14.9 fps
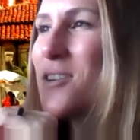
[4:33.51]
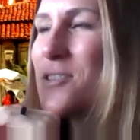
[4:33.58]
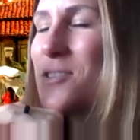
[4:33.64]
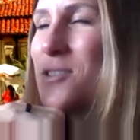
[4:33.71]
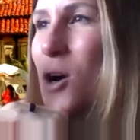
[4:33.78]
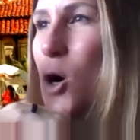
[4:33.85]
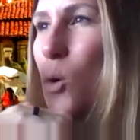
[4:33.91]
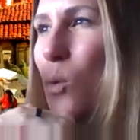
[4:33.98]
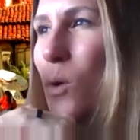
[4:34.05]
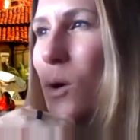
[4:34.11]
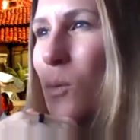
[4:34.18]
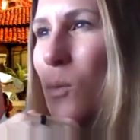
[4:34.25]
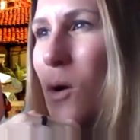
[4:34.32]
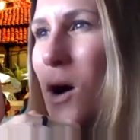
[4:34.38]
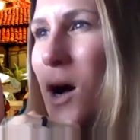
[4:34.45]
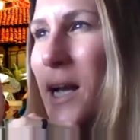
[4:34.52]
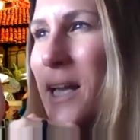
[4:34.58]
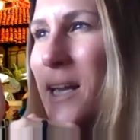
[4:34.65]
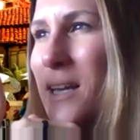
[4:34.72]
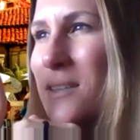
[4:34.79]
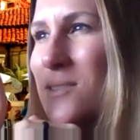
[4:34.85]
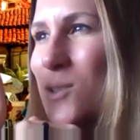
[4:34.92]
So we're
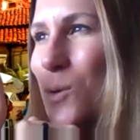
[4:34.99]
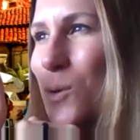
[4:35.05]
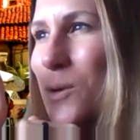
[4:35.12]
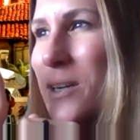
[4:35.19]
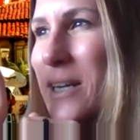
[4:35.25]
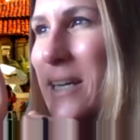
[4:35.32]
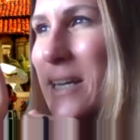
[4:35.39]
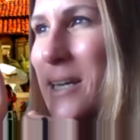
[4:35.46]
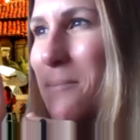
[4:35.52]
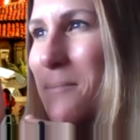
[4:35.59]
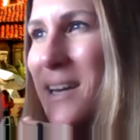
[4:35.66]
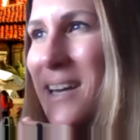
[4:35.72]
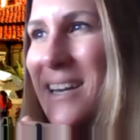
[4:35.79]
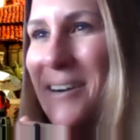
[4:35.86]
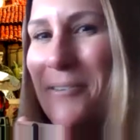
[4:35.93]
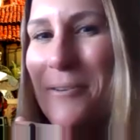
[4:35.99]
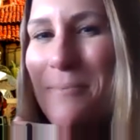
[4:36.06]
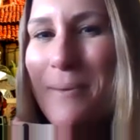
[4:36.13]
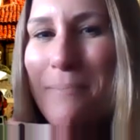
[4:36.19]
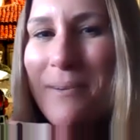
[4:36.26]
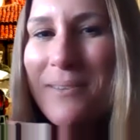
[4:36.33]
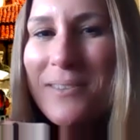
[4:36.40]
walking toward him, and I
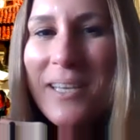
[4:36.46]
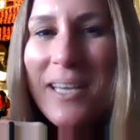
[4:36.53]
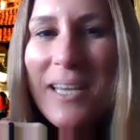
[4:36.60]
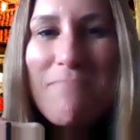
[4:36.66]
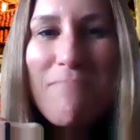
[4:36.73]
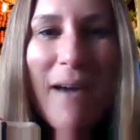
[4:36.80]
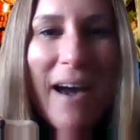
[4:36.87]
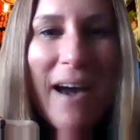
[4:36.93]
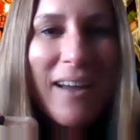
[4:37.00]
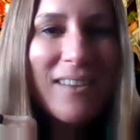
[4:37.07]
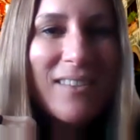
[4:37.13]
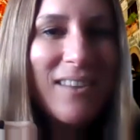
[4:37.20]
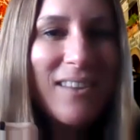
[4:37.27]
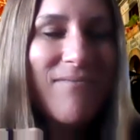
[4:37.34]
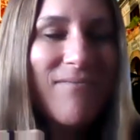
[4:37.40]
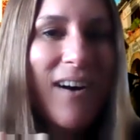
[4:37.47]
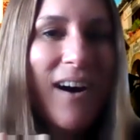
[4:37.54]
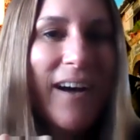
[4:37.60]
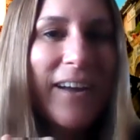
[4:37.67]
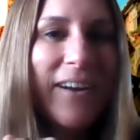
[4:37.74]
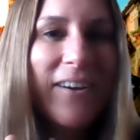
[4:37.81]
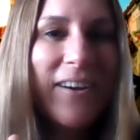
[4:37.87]
remember looking back at the
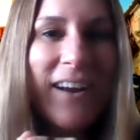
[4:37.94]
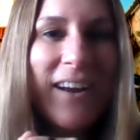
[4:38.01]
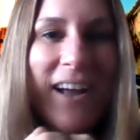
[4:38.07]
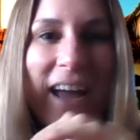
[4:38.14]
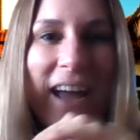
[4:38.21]
fire,